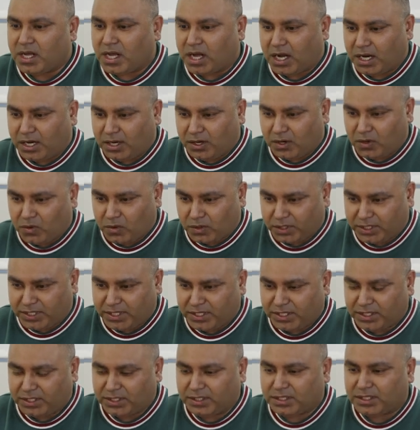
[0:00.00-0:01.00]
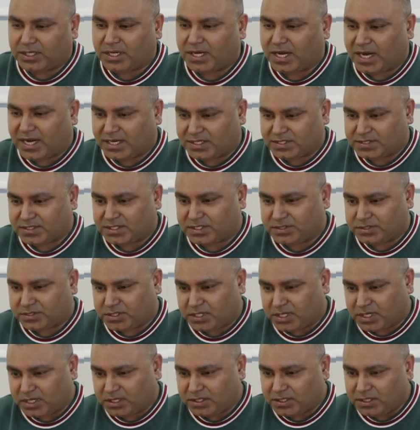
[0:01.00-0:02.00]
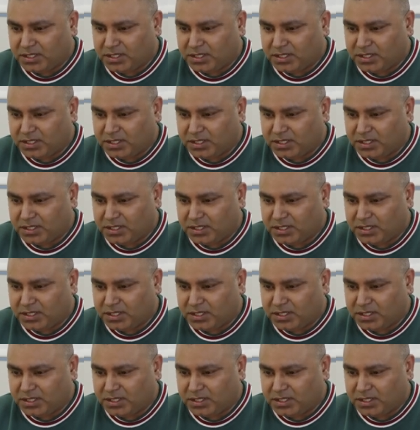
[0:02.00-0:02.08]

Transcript: unlocking, etc.